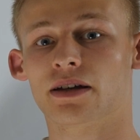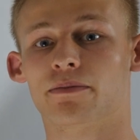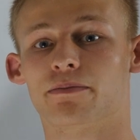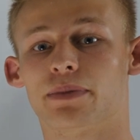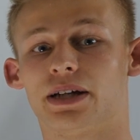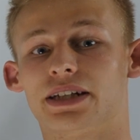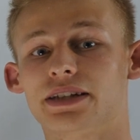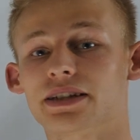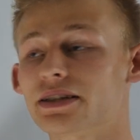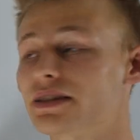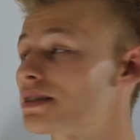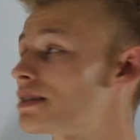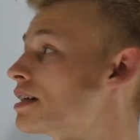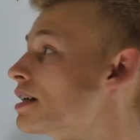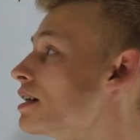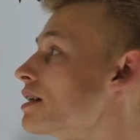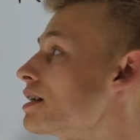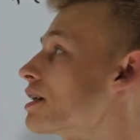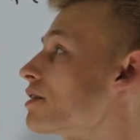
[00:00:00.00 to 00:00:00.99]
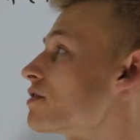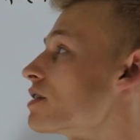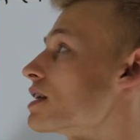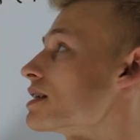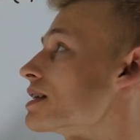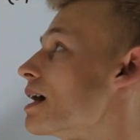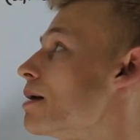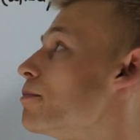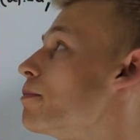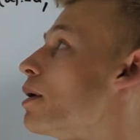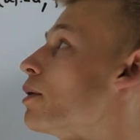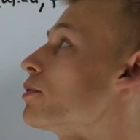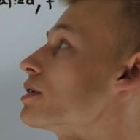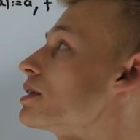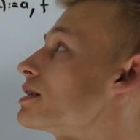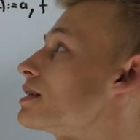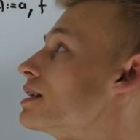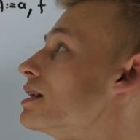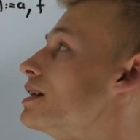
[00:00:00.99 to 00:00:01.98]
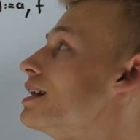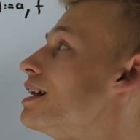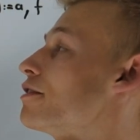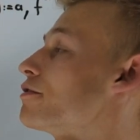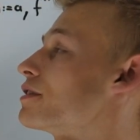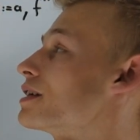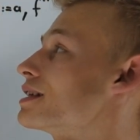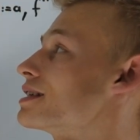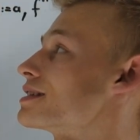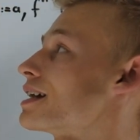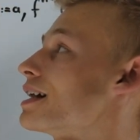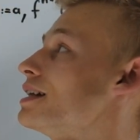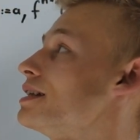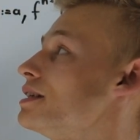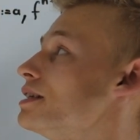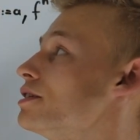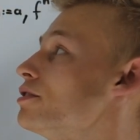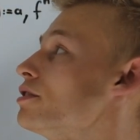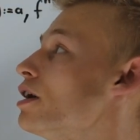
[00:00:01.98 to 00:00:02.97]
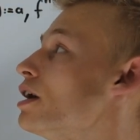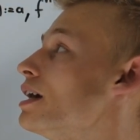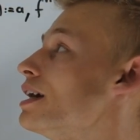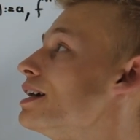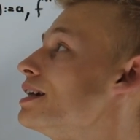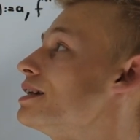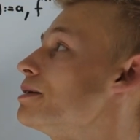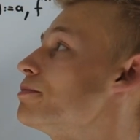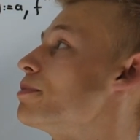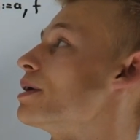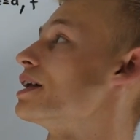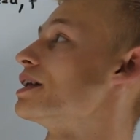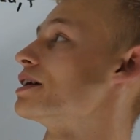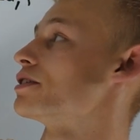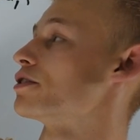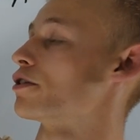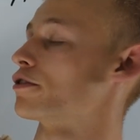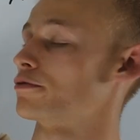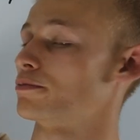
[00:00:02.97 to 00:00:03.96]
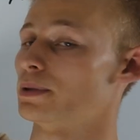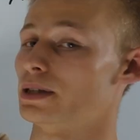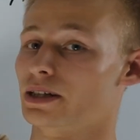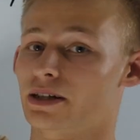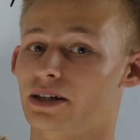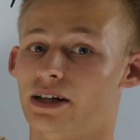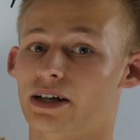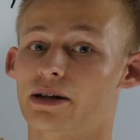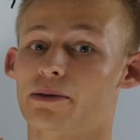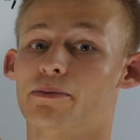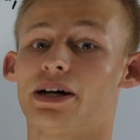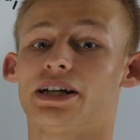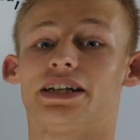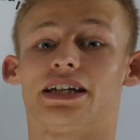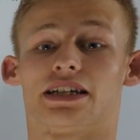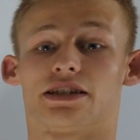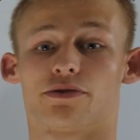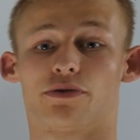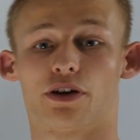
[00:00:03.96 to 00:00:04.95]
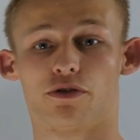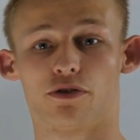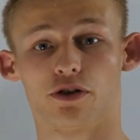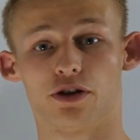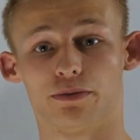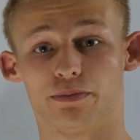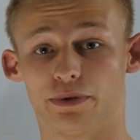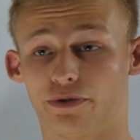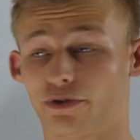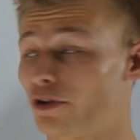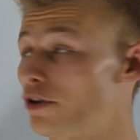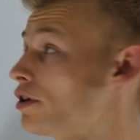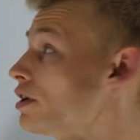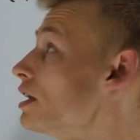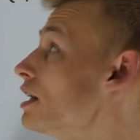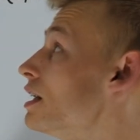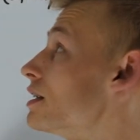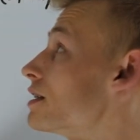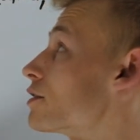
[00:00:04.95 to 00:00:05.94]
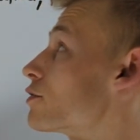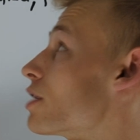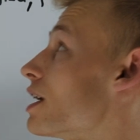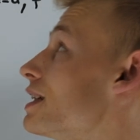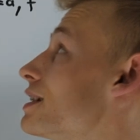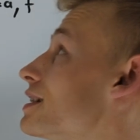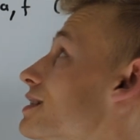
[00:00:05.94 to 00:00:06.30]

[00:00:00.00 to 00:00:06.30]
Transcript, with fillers: But this gives us a bounded left-hand side here, independent of b. But as we have learned before, the right-hand